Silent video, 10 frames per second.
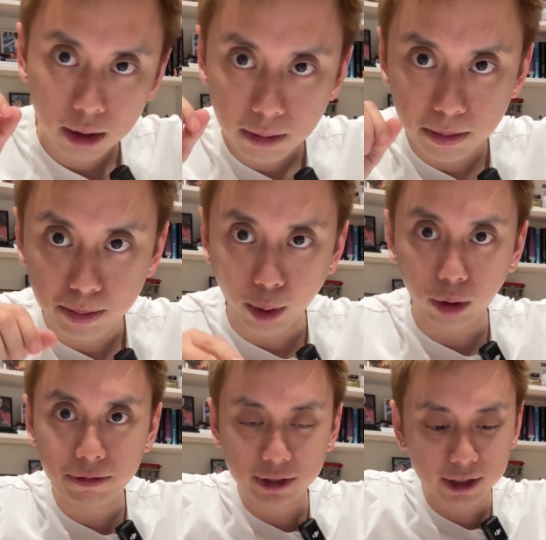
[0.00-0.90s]

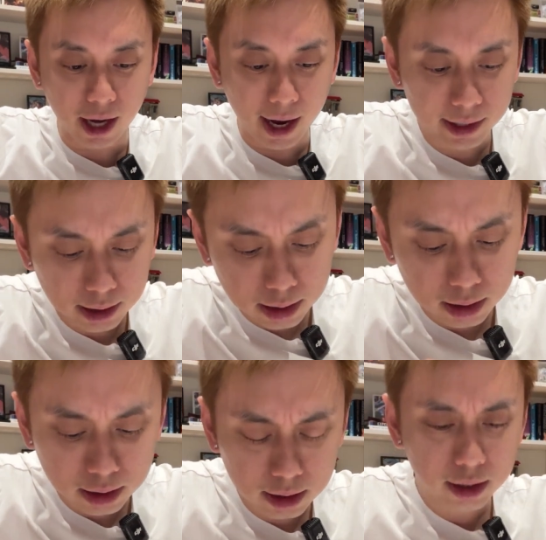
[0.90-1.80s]
both signed.
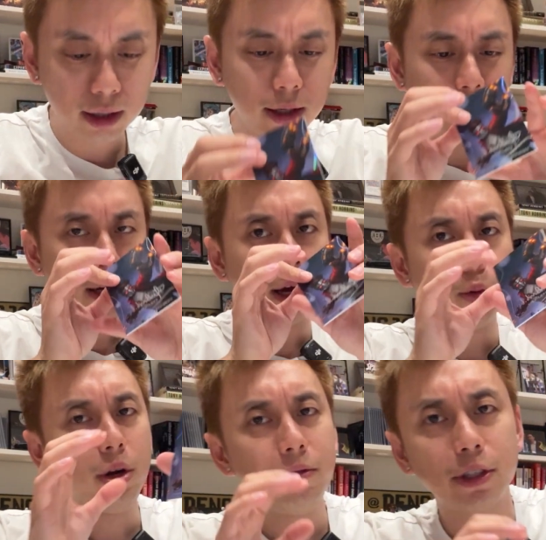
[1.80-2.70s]
I
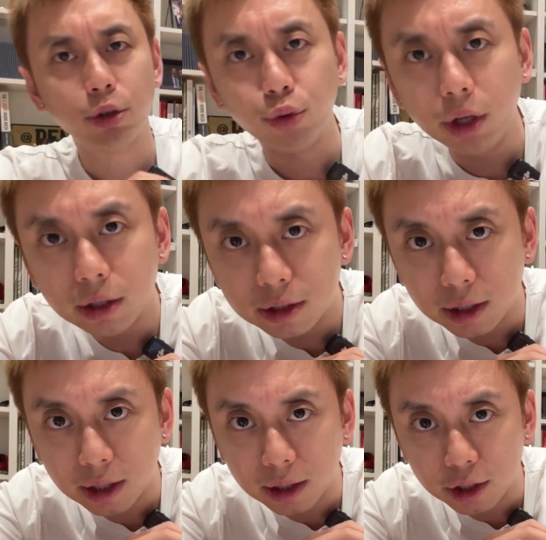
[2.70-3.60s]
wonder if it's a real
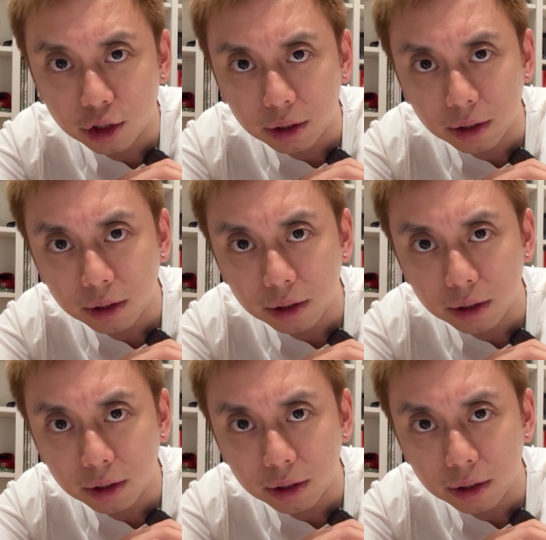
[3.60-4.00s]
signature.